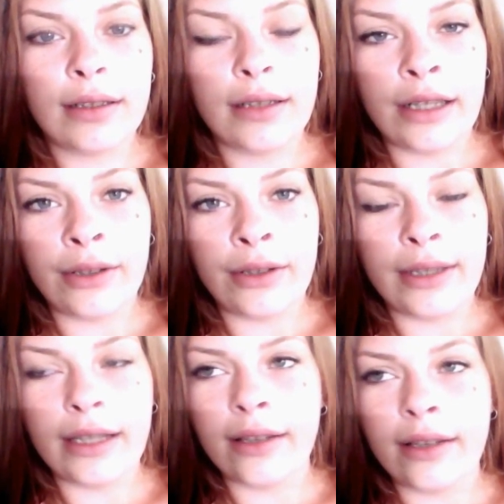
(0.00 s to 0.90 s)
You know,
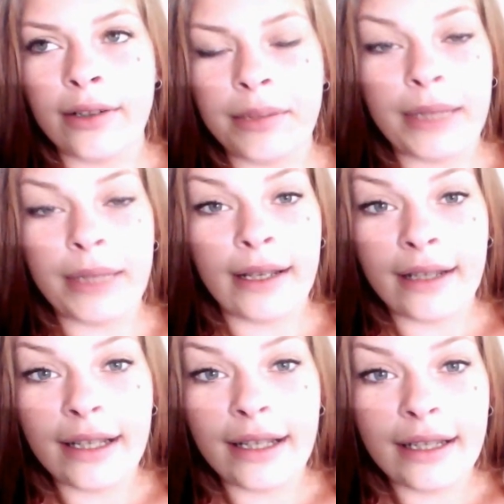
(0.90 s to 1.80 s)
either it be
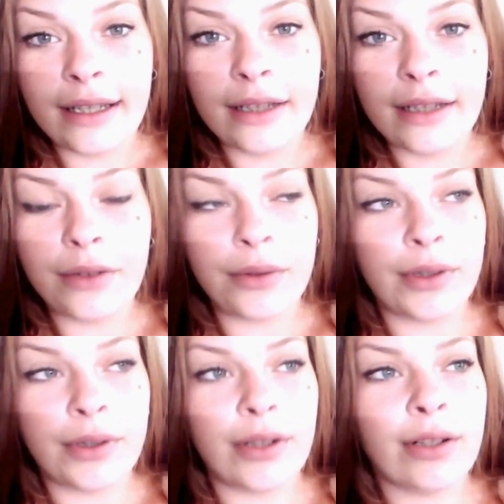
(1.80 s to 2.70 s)
online,
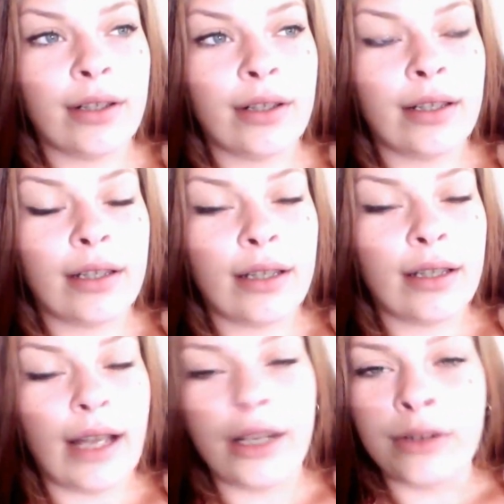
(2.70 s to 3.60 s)
or
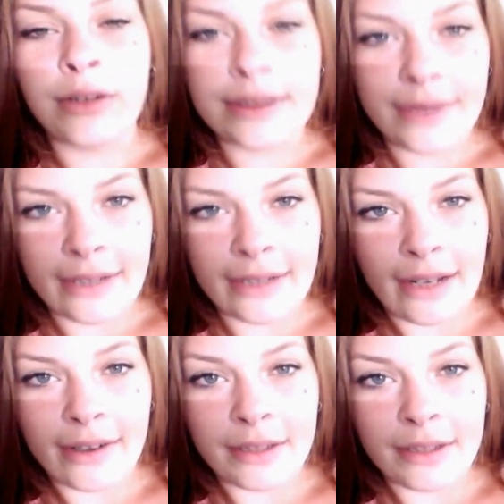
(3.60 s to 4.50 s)
I know it's very
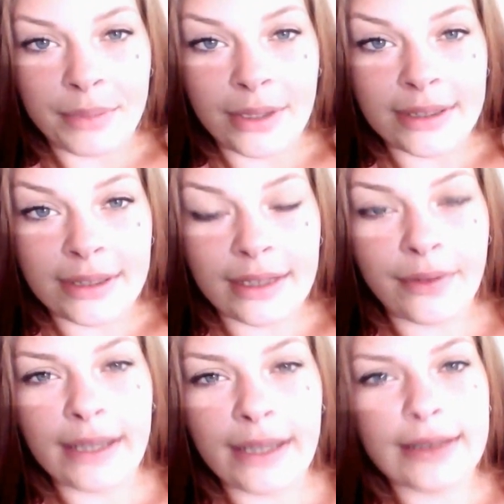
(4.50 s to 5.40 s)
hard in person to
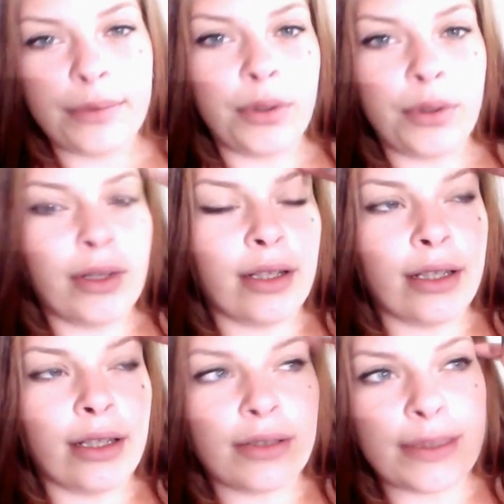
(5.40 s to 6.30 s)
find support, you
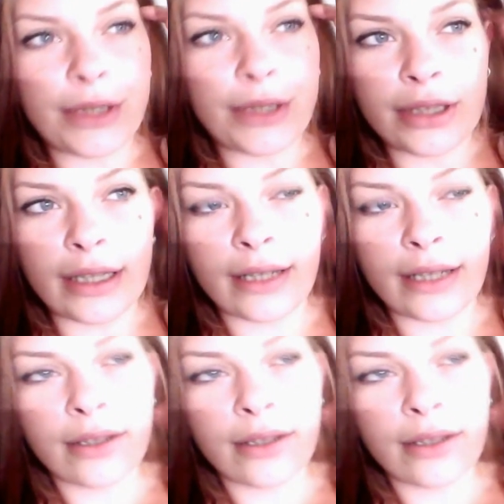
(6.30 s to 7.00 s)
know, especially